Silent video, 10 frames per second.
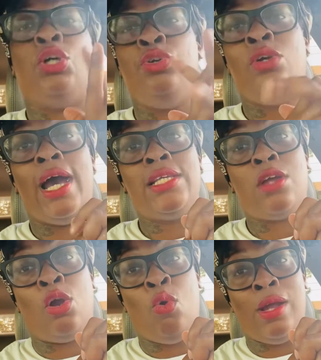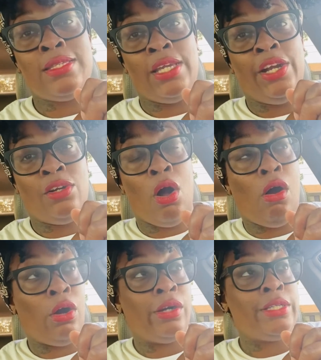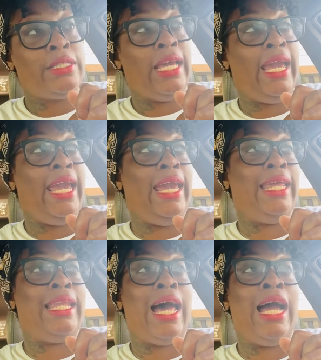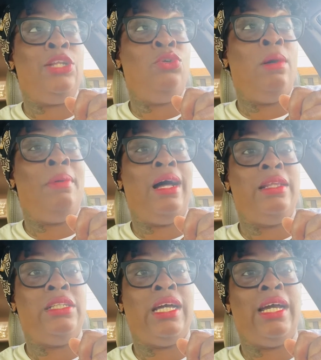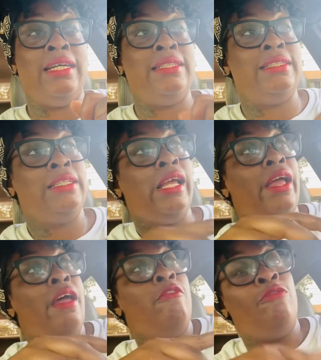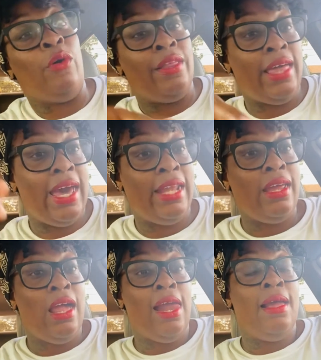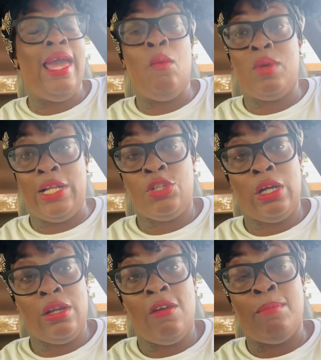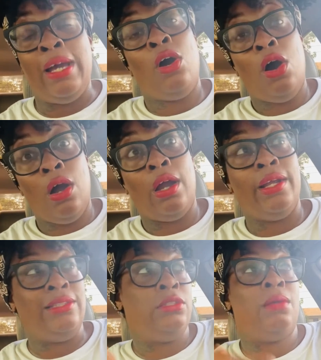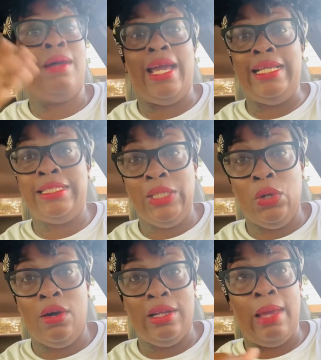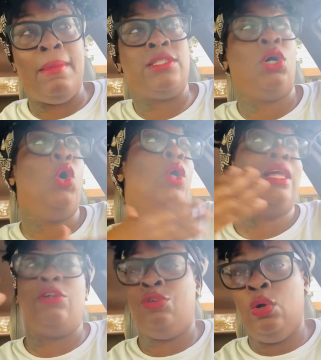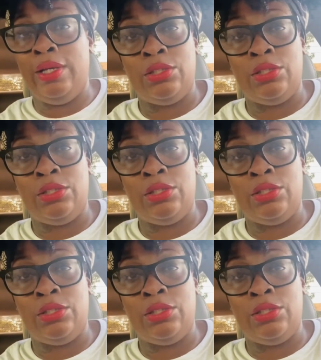you guys are going to hear cars and i do apologize for that and when i turn off my car and turn my ac on it makes a whole lot of noise